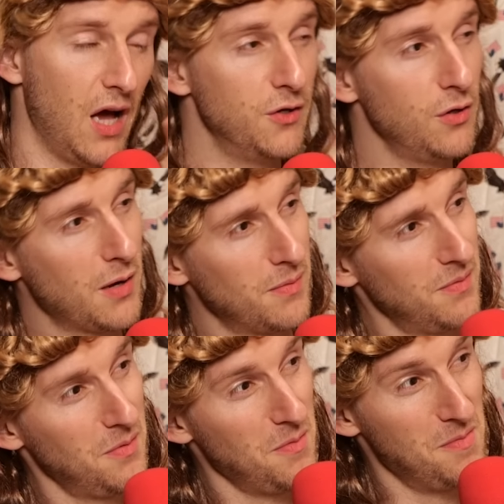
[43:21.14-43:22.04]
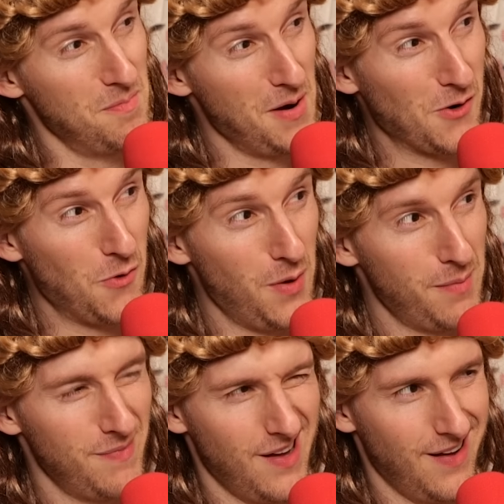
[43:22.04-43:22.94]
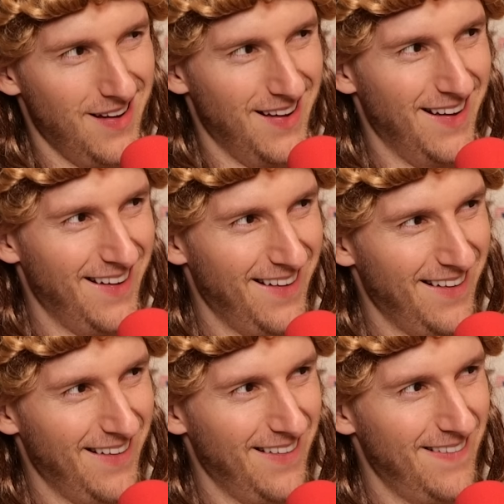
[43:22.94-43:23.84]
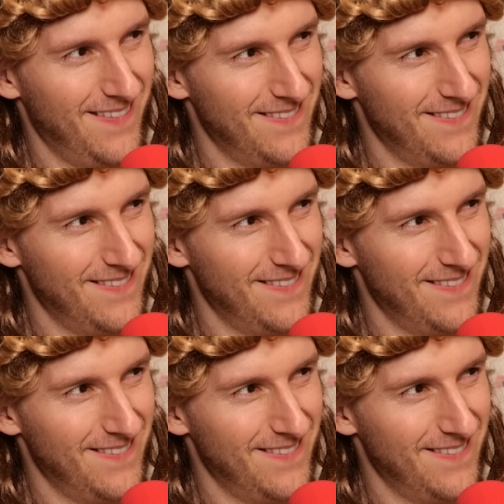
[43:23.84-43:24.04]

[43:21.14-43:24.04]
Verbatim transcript: I do like I know. Miracle Whip. Exactly.